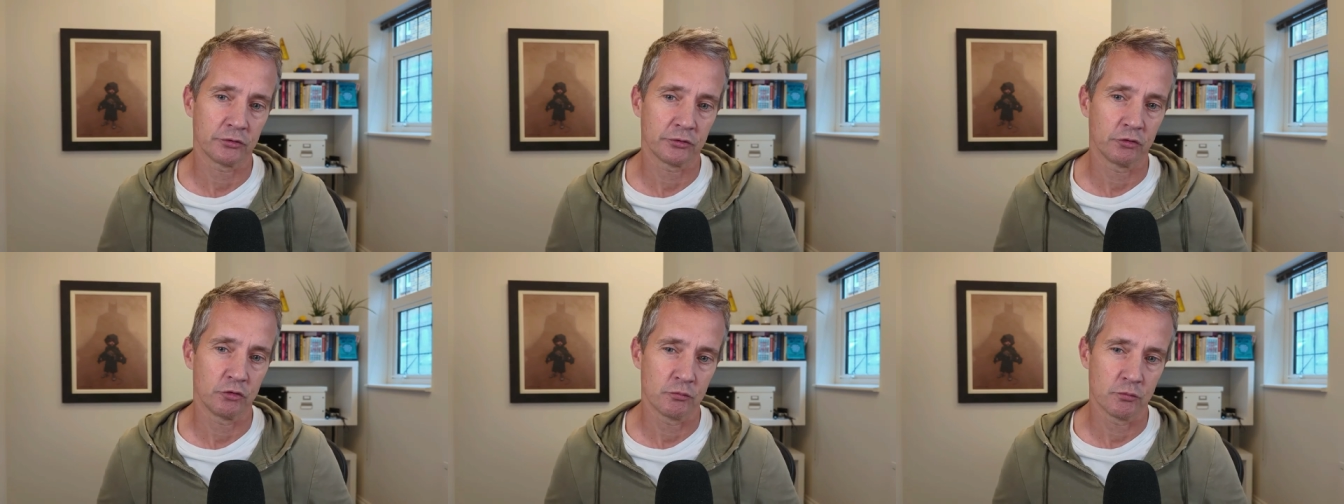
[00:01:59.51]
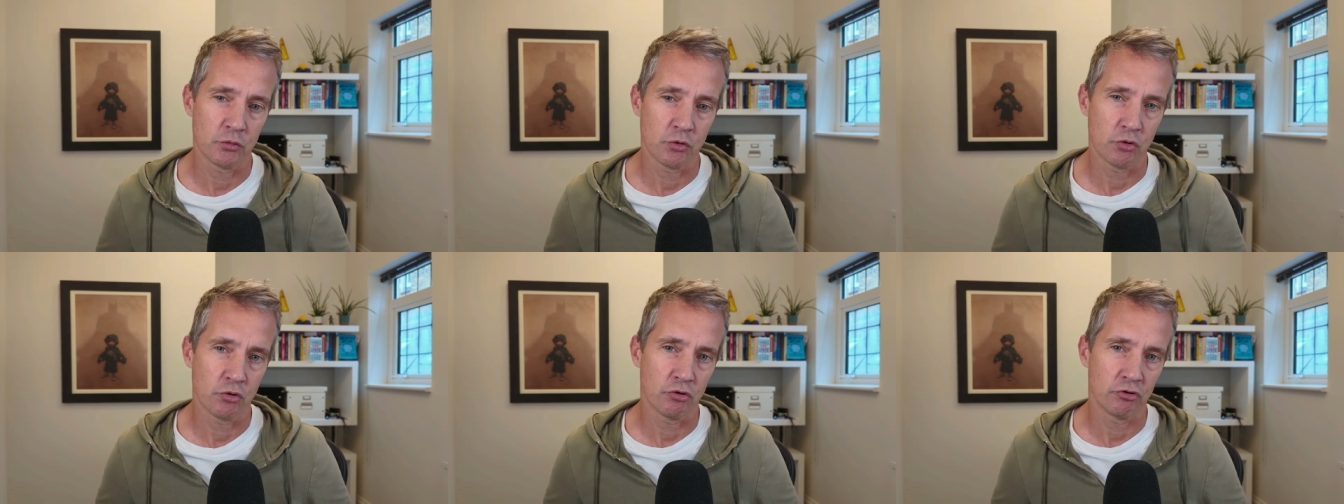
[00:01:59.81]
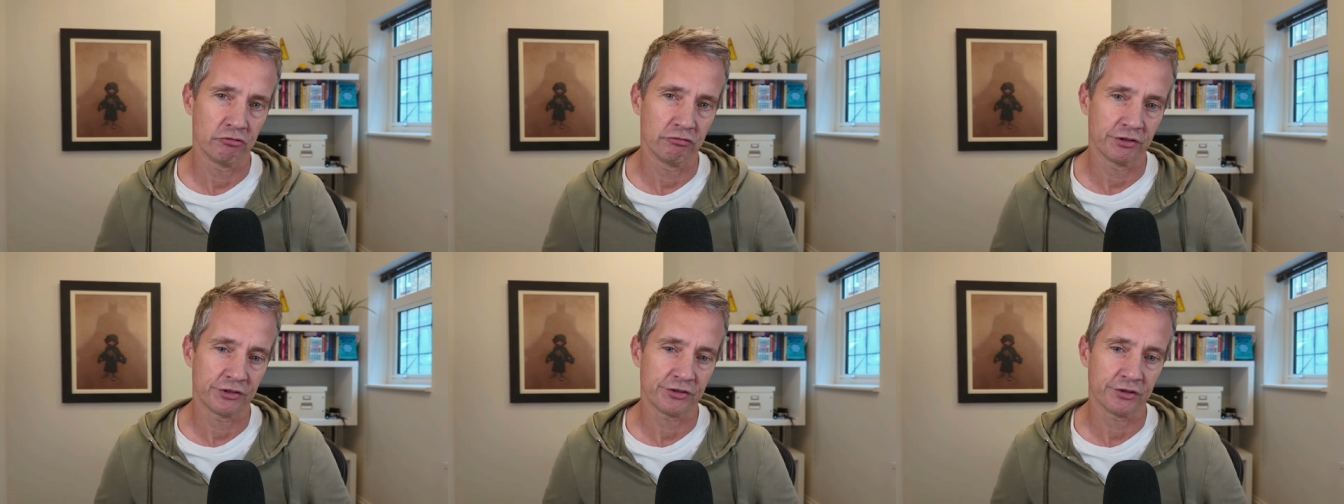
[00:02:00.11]
or more
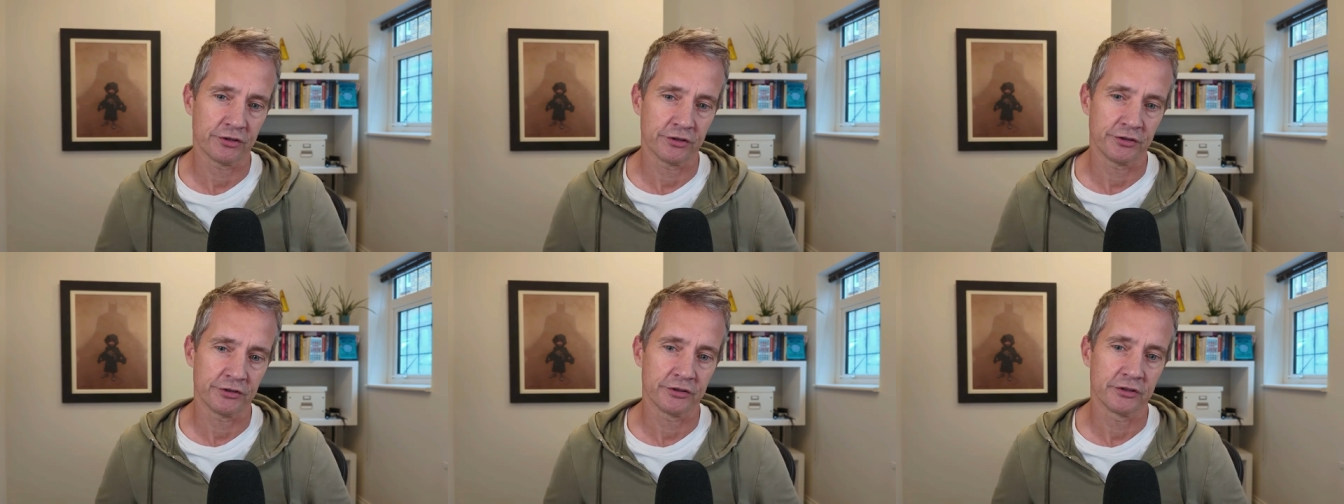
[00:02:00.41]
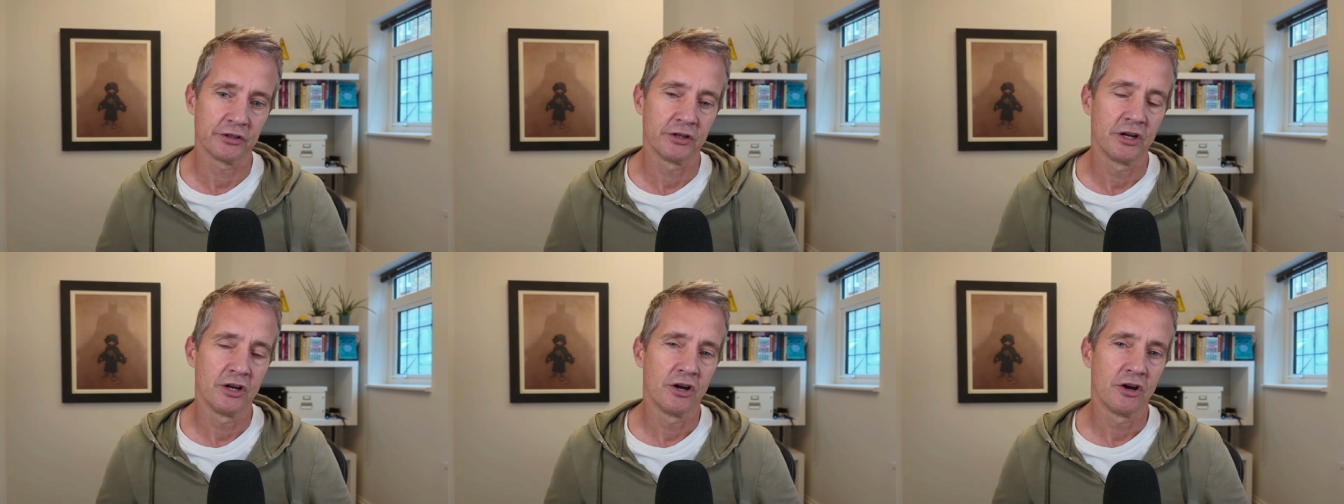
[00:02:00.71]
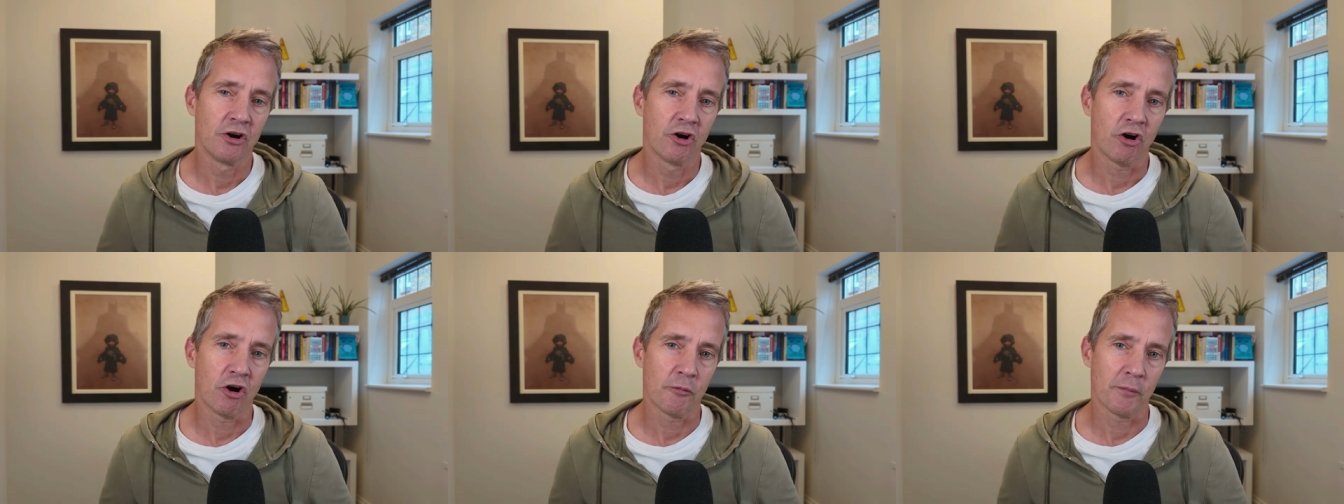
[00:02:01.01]
return
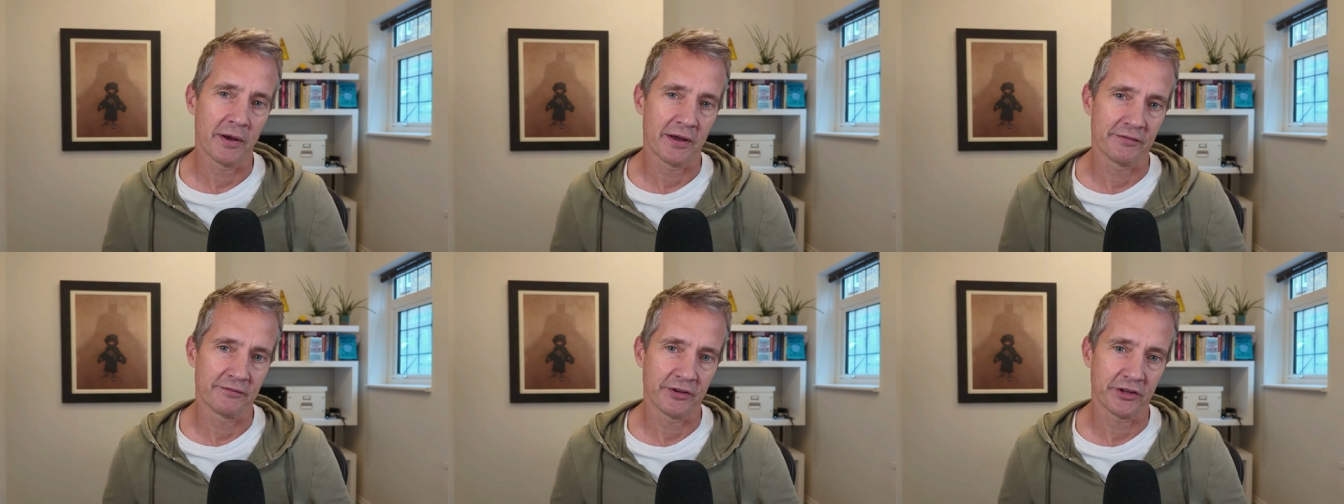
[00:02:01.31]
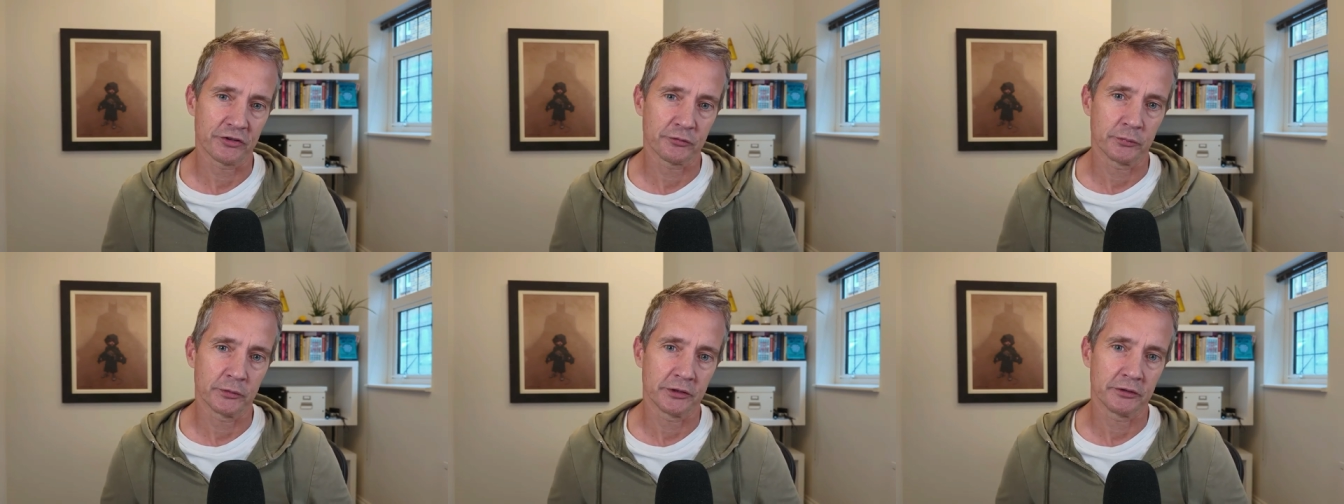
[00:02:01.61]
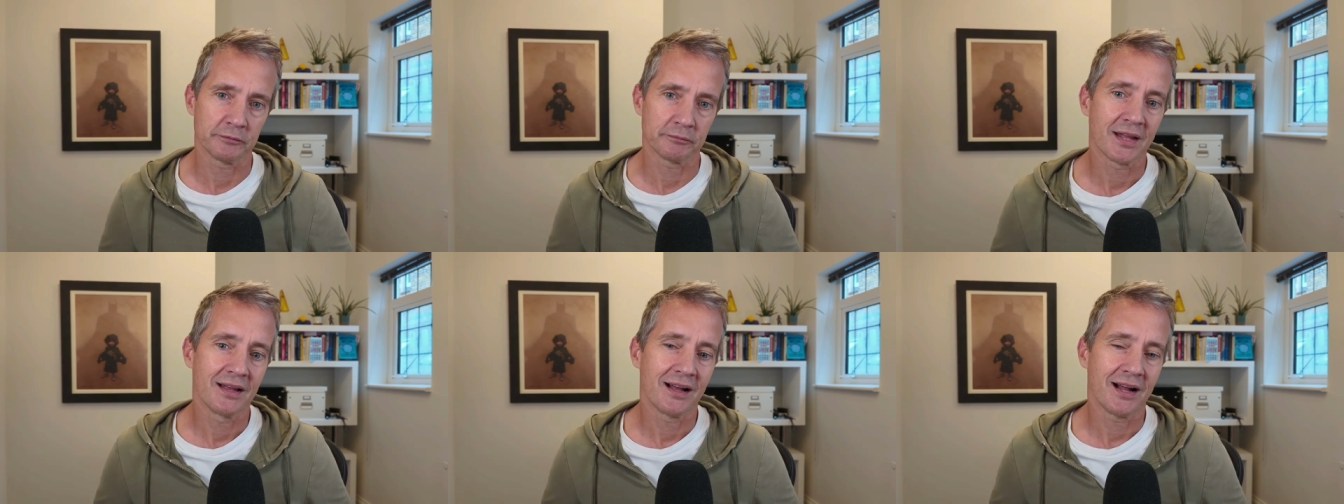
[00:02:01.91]
on my investment.
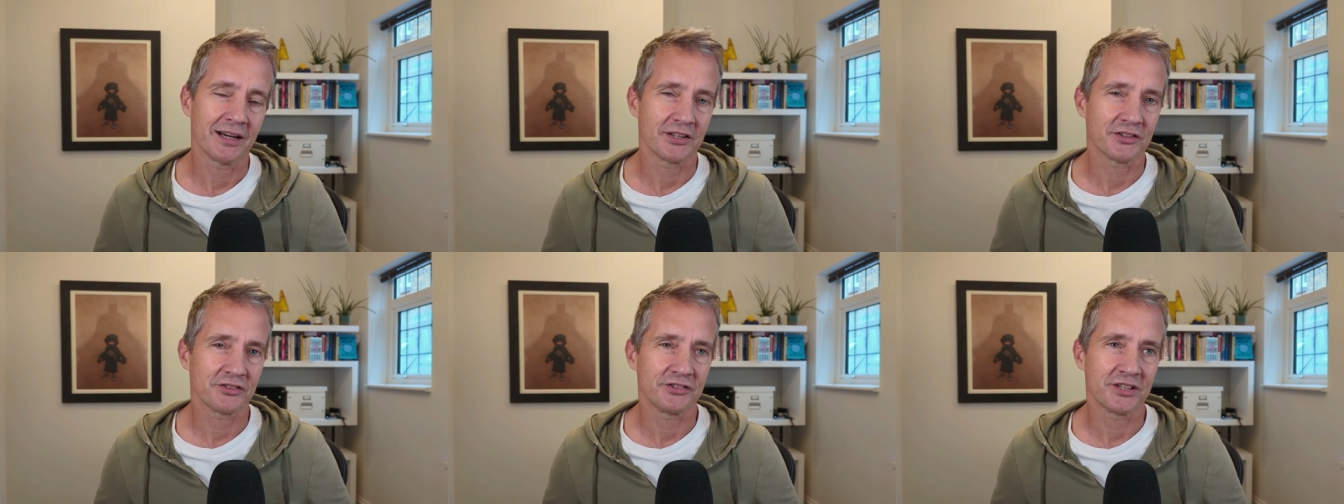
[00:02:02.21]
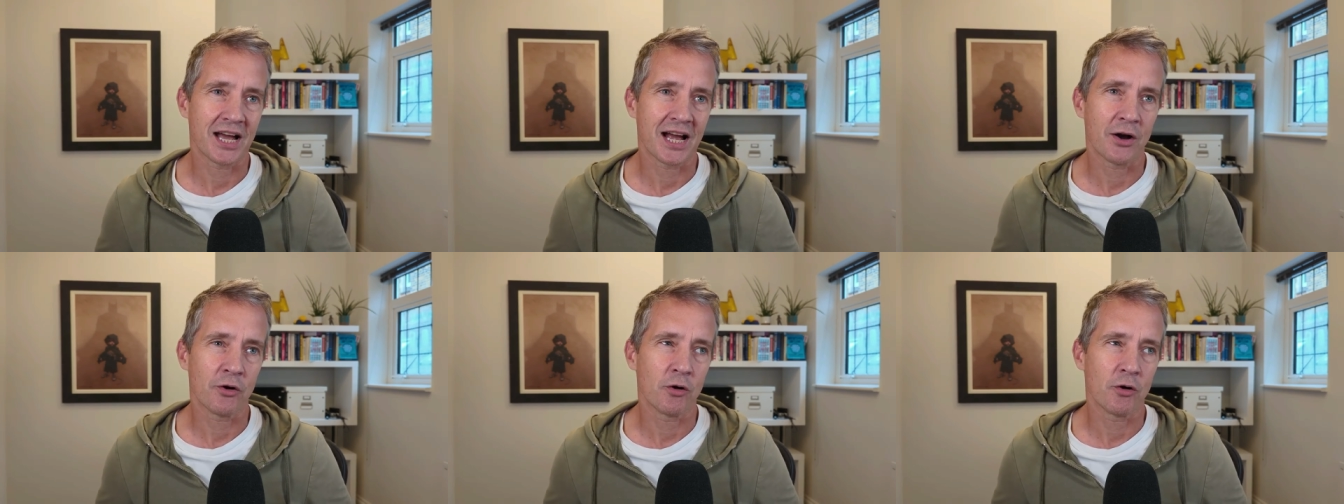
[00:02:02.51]
And it's now